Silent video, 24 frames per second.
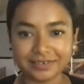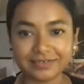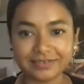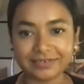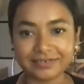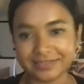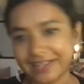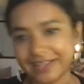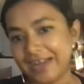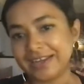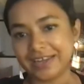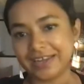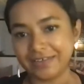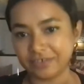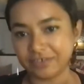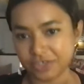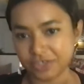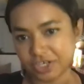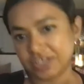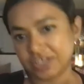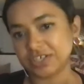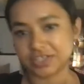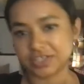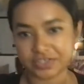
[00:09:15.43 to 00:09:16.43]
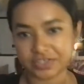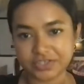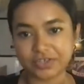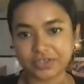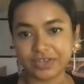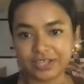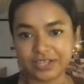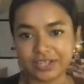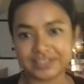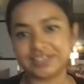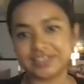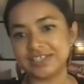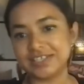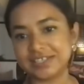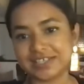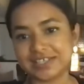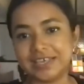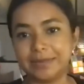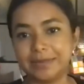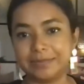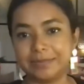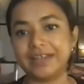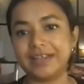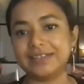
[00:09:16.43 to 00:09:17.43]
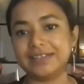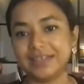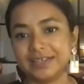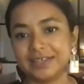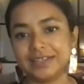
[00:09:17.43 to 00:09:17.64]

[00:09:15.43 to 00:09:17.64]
That never changes. So let's just keep that there.